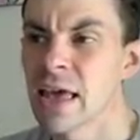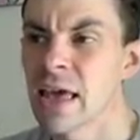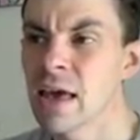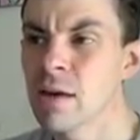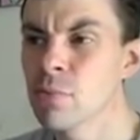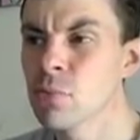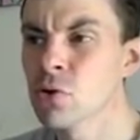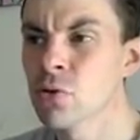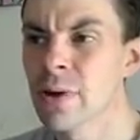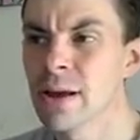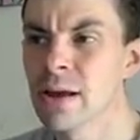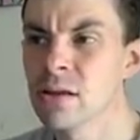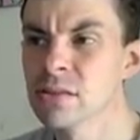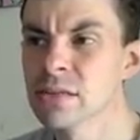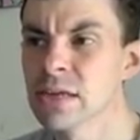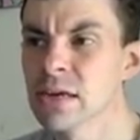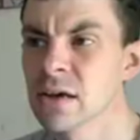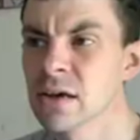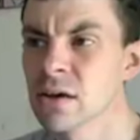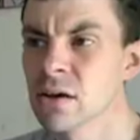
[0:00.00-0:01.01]

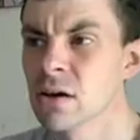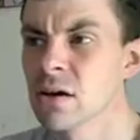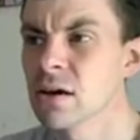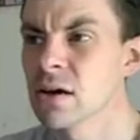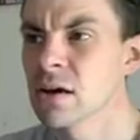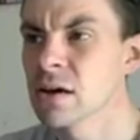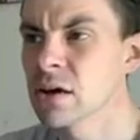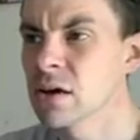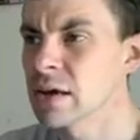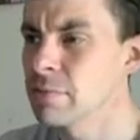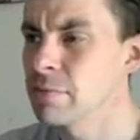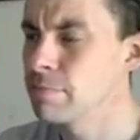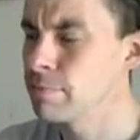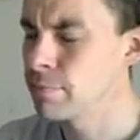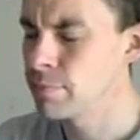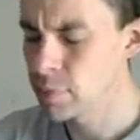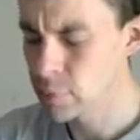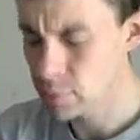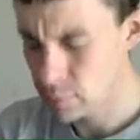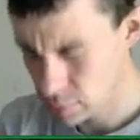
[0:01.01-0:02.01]
Emeralda, I
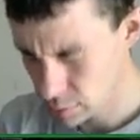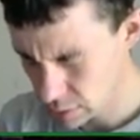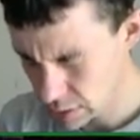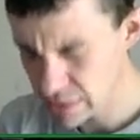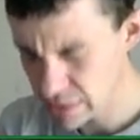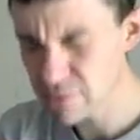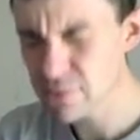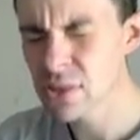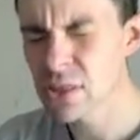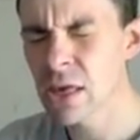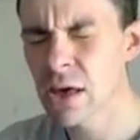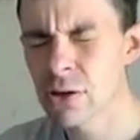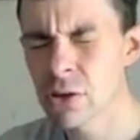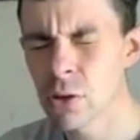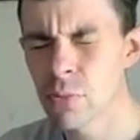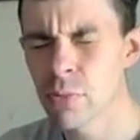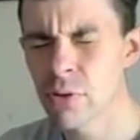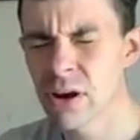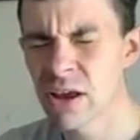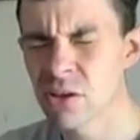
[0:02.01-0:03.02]
believe is how
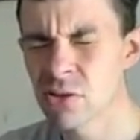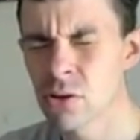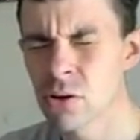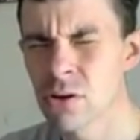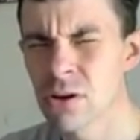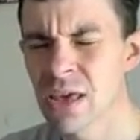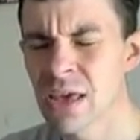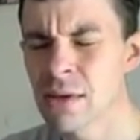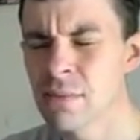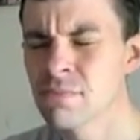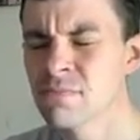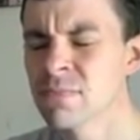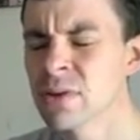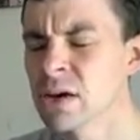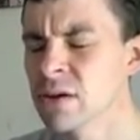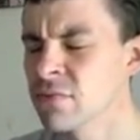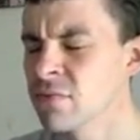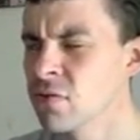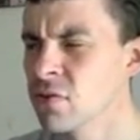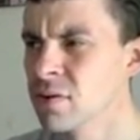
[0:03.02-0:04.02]
you pronounce her name,
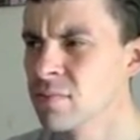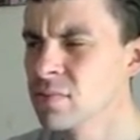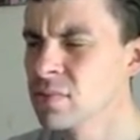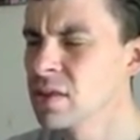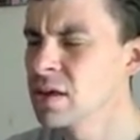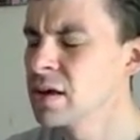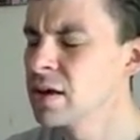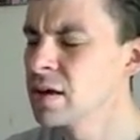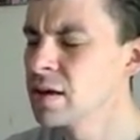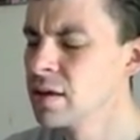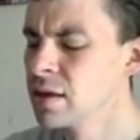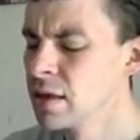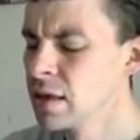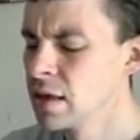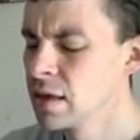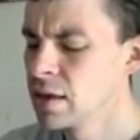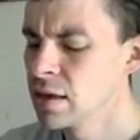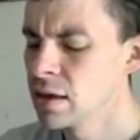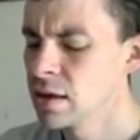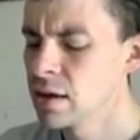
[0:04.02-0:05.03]
but from the
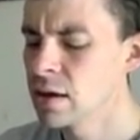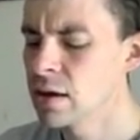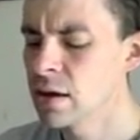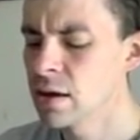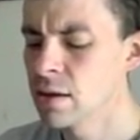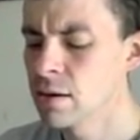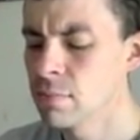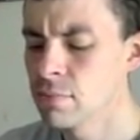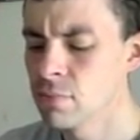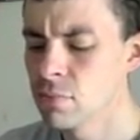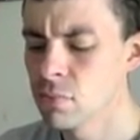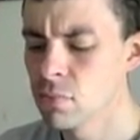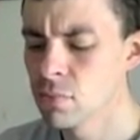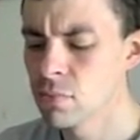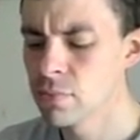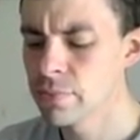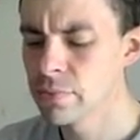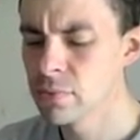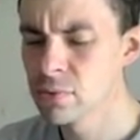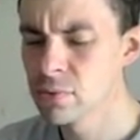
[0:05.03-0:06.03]

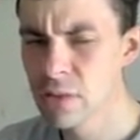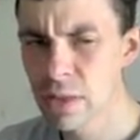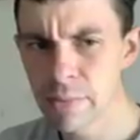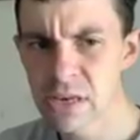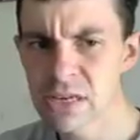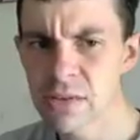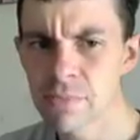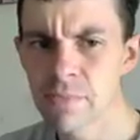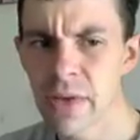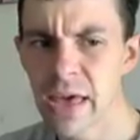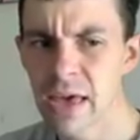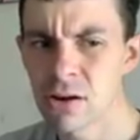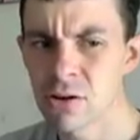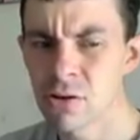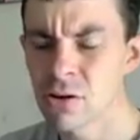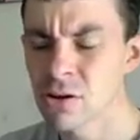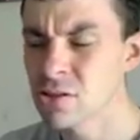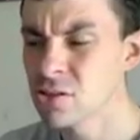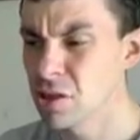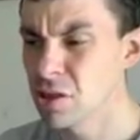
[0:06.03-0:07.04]
limited
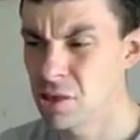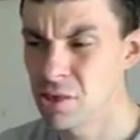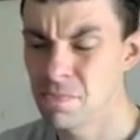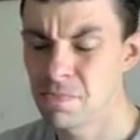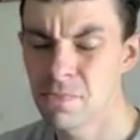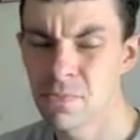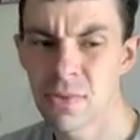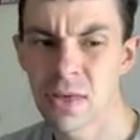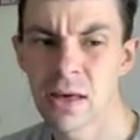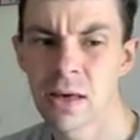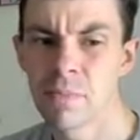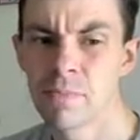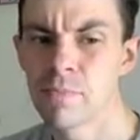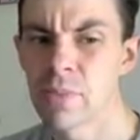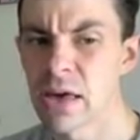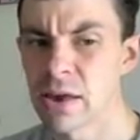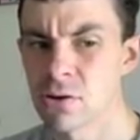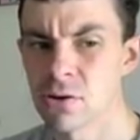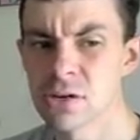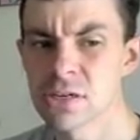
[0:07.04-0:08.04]
banner is just a
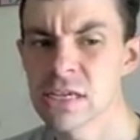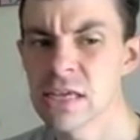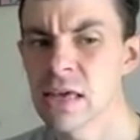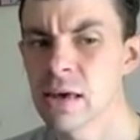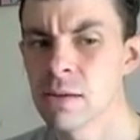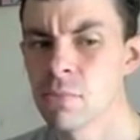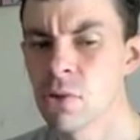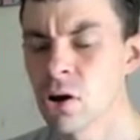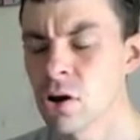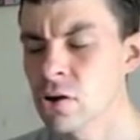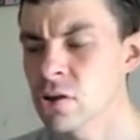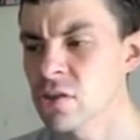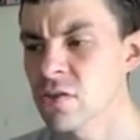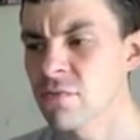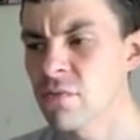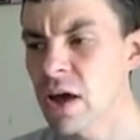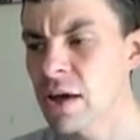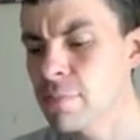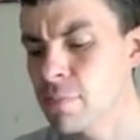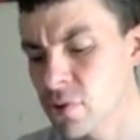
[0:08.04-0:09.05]
better TMR. The
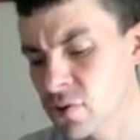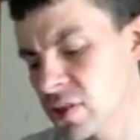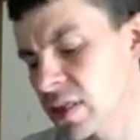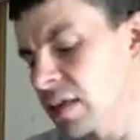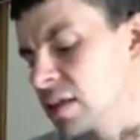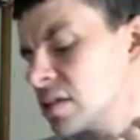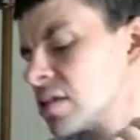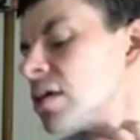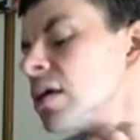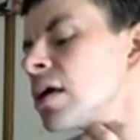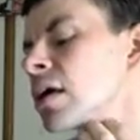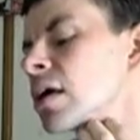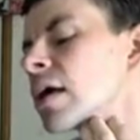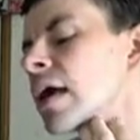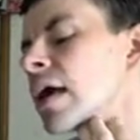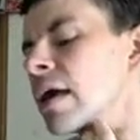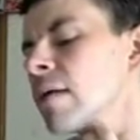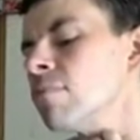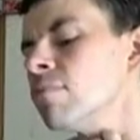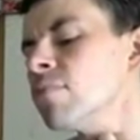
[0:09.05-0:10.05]
5%
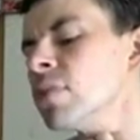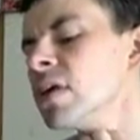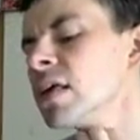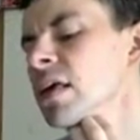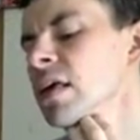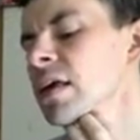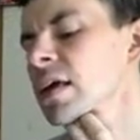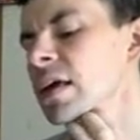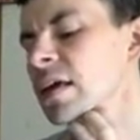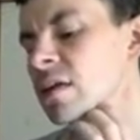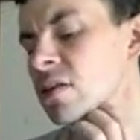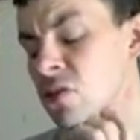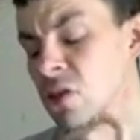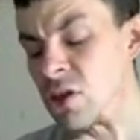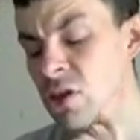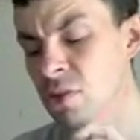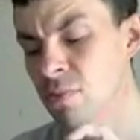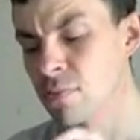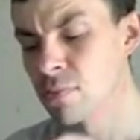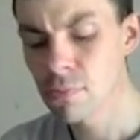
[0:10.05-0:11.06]
MP is
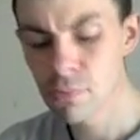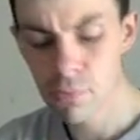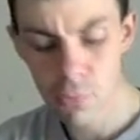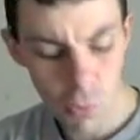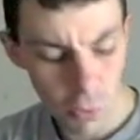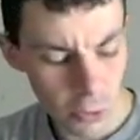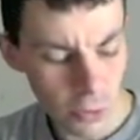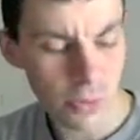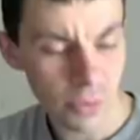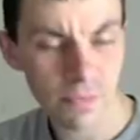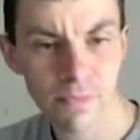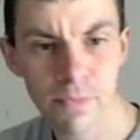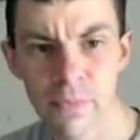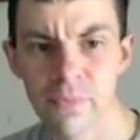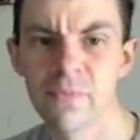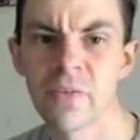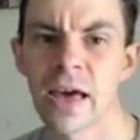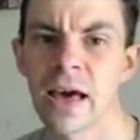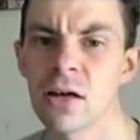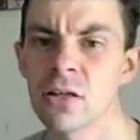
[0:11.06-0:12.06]
just more
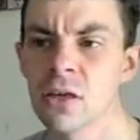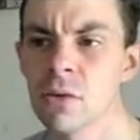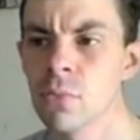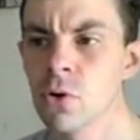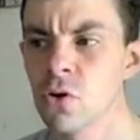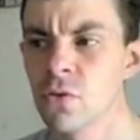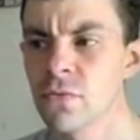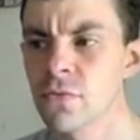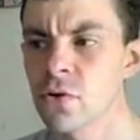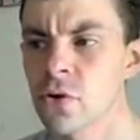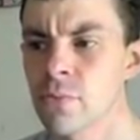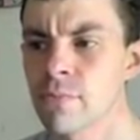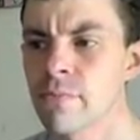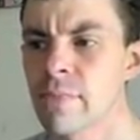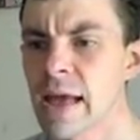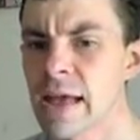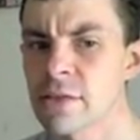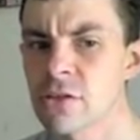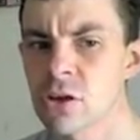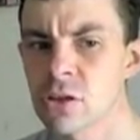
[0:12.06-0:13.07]
valuable for
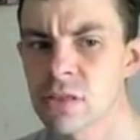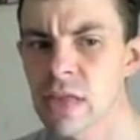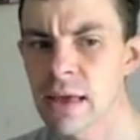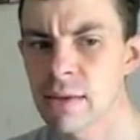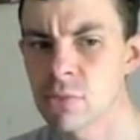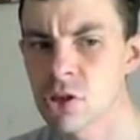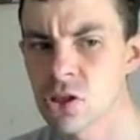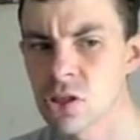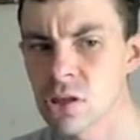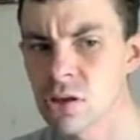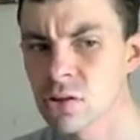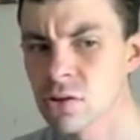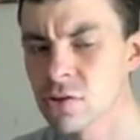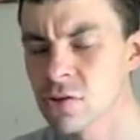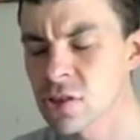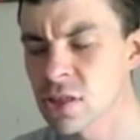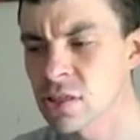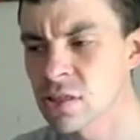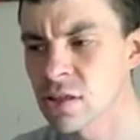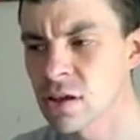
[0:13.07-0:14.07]
magic damage
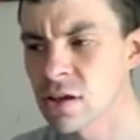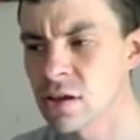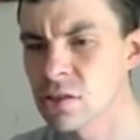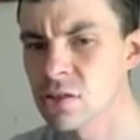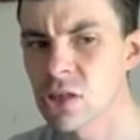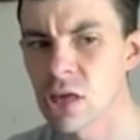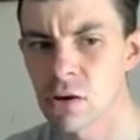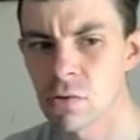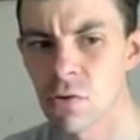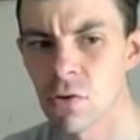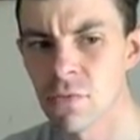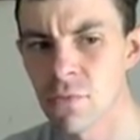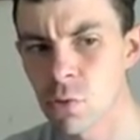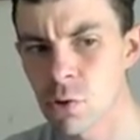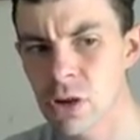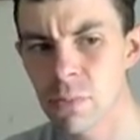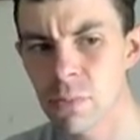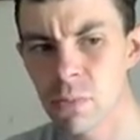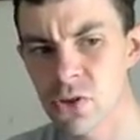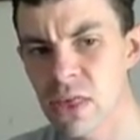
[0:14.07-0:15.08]
dealers than the general
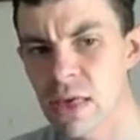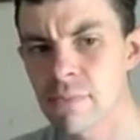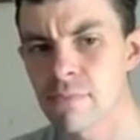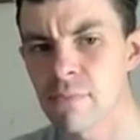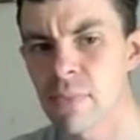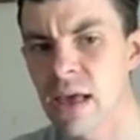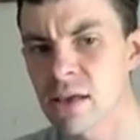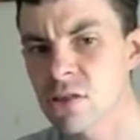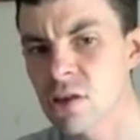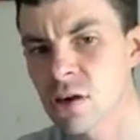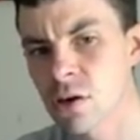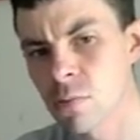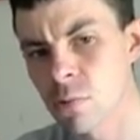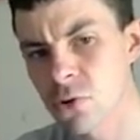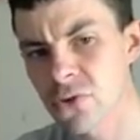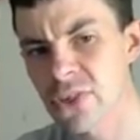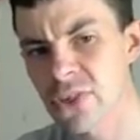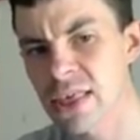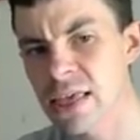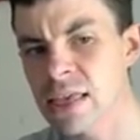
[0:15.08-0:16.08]
40% magic
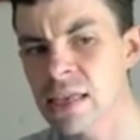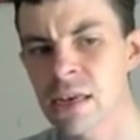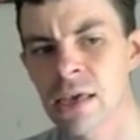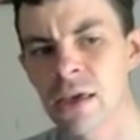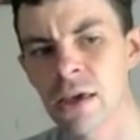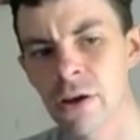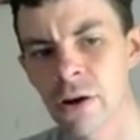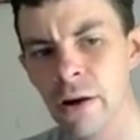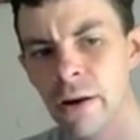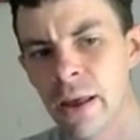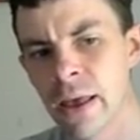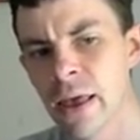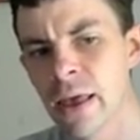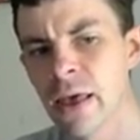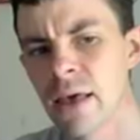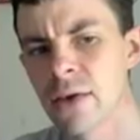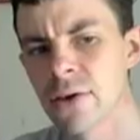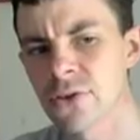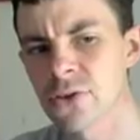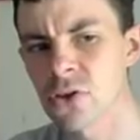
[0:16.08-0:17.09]
we're seeing here.
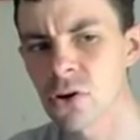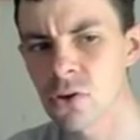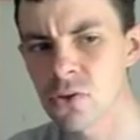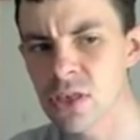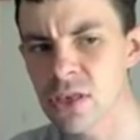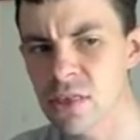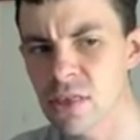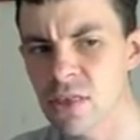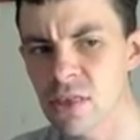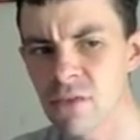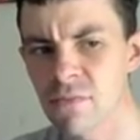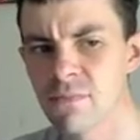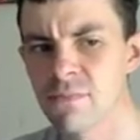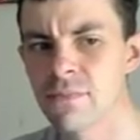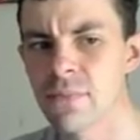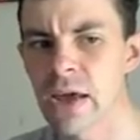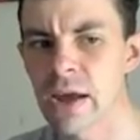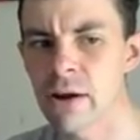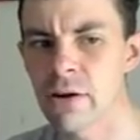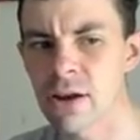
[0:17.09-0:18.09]
So this is a
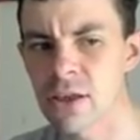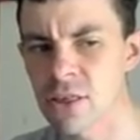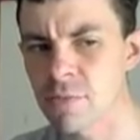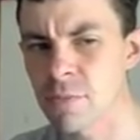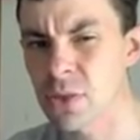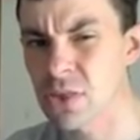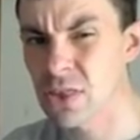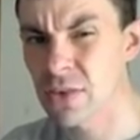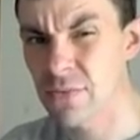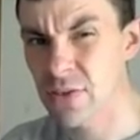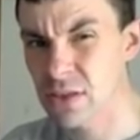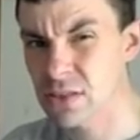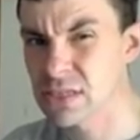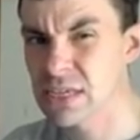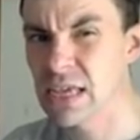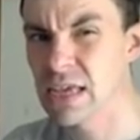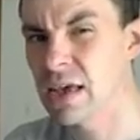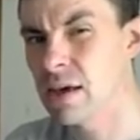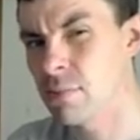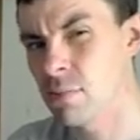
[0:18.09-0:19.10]
very specific
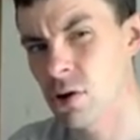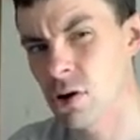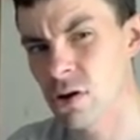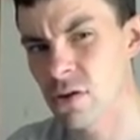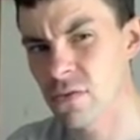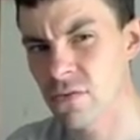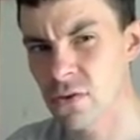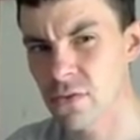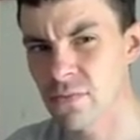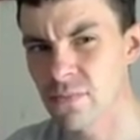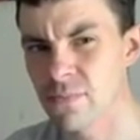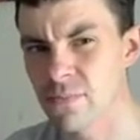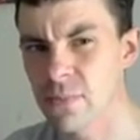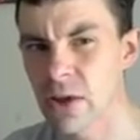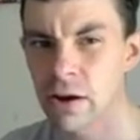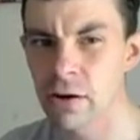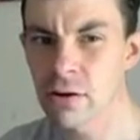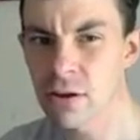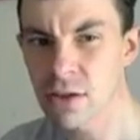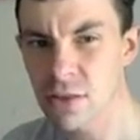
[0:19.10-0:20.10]
TMR for
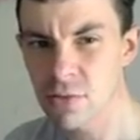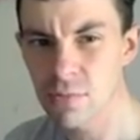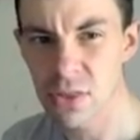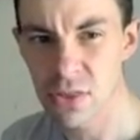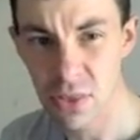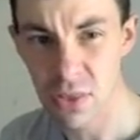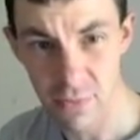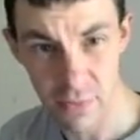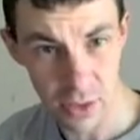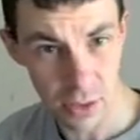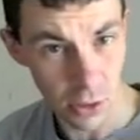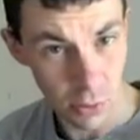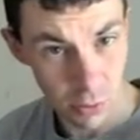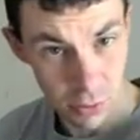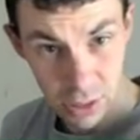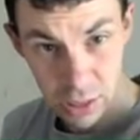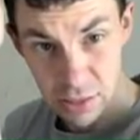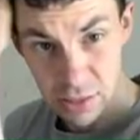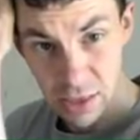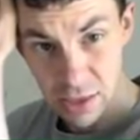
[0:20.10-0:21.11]
very specific
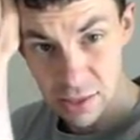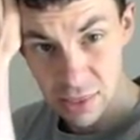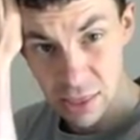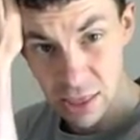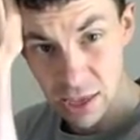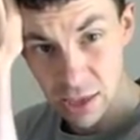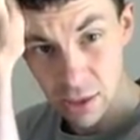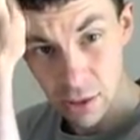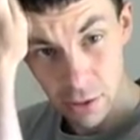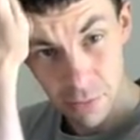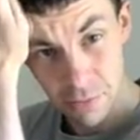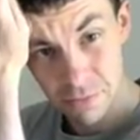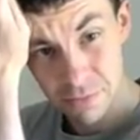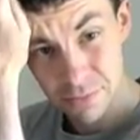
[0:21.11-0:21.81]
units, I think.